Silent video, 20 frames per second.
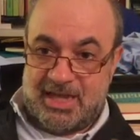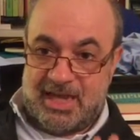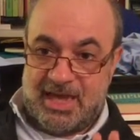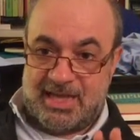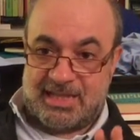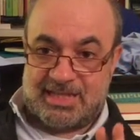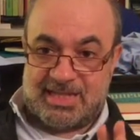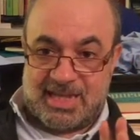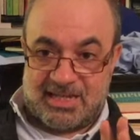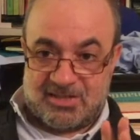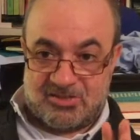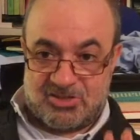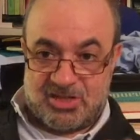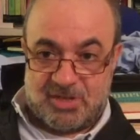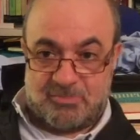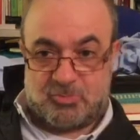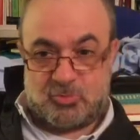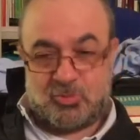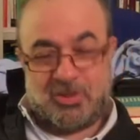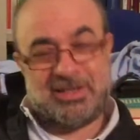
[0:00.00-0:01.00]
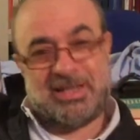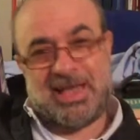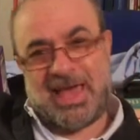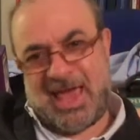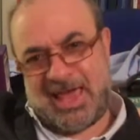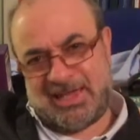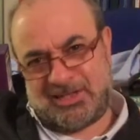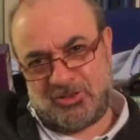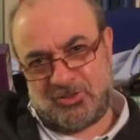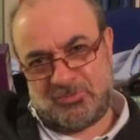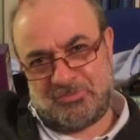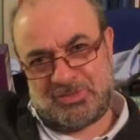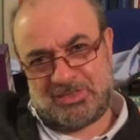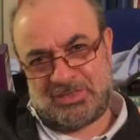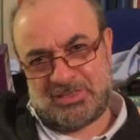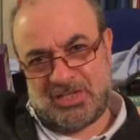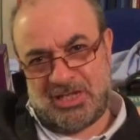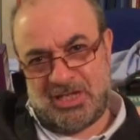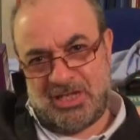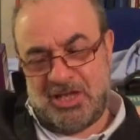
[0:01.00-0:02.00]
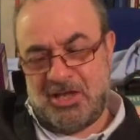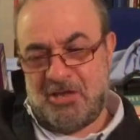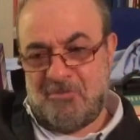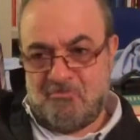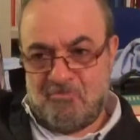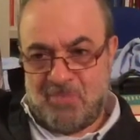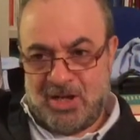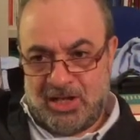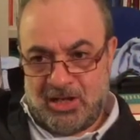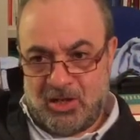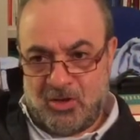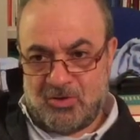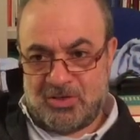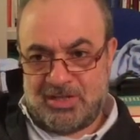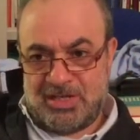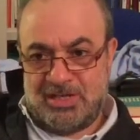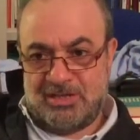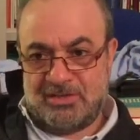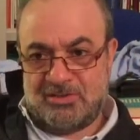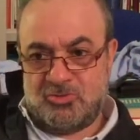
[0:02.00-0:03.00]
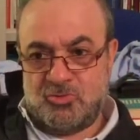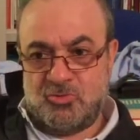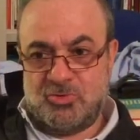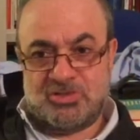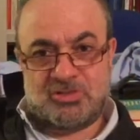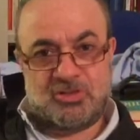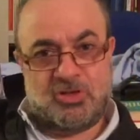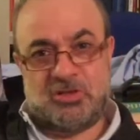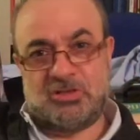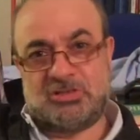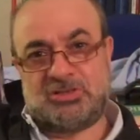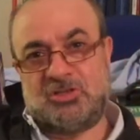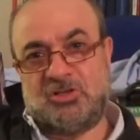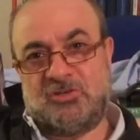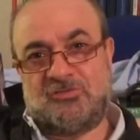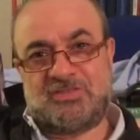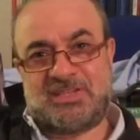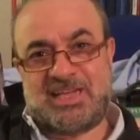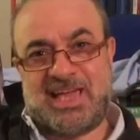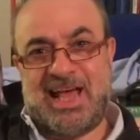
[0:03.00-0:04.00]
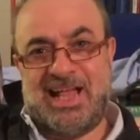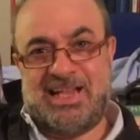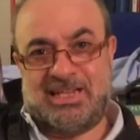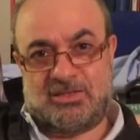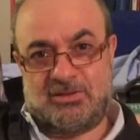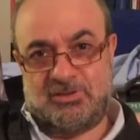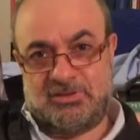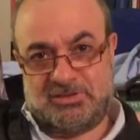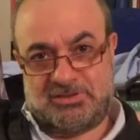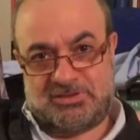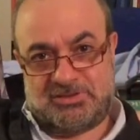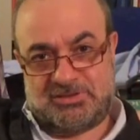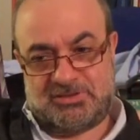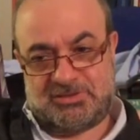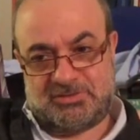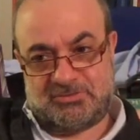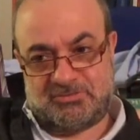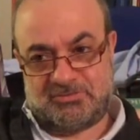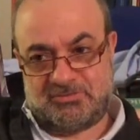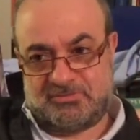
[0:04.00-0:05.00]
and conceptual atoms belonging to a sort of calculus.